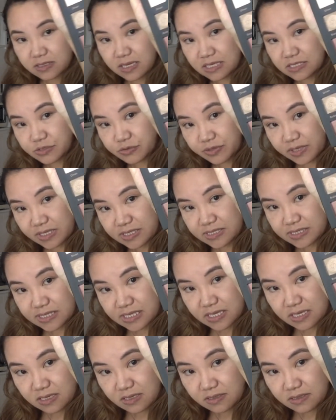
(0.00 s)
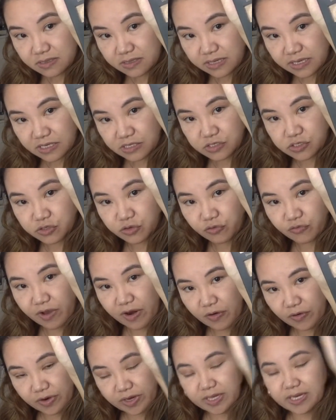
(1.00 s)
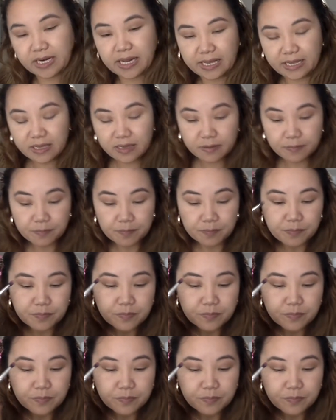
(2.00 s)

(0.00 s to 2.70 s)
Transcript: As you can see, it's still very clean.